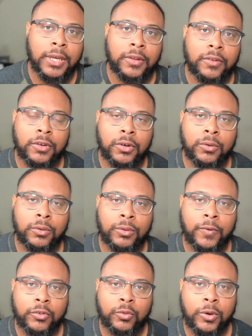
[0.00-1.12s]
So the
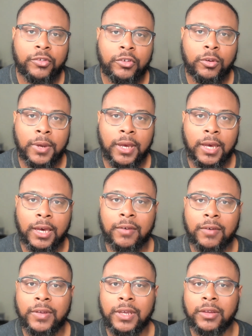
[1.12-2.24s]
first question you may
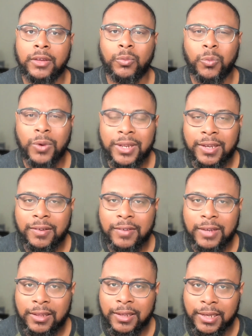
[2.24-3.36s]
have is, what
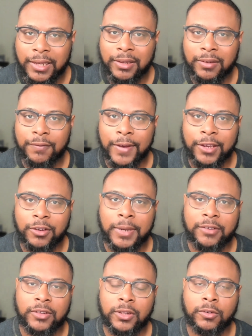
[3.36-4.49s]
exactly is
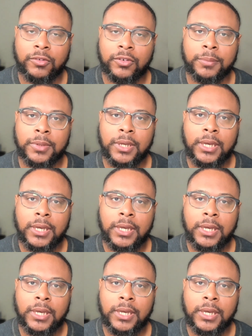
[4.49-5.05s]
value-based leadership?